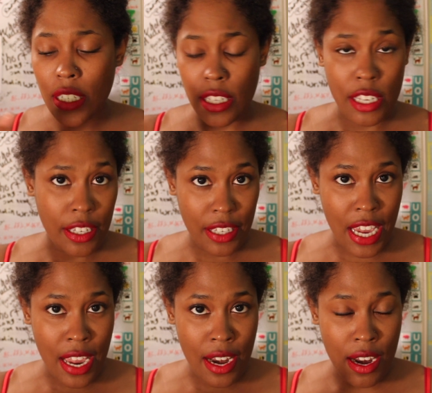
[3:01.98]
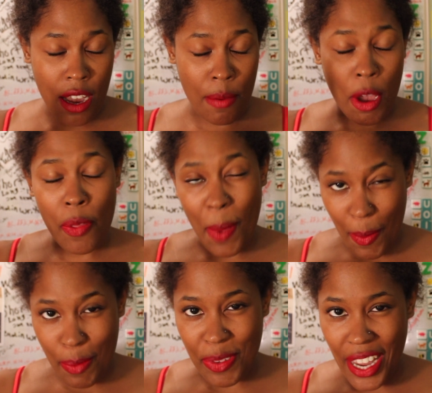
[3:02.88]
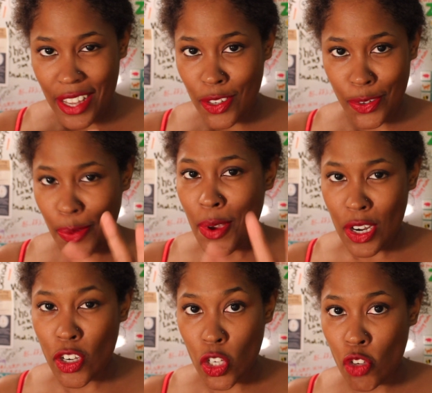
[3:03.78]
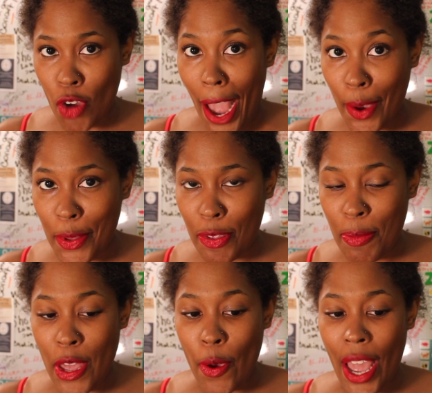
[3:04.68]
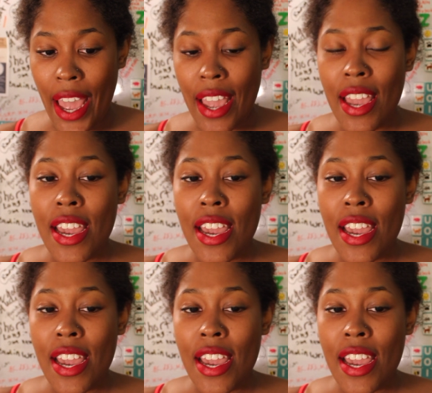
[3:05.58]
these in on my website, so just track with me, okay?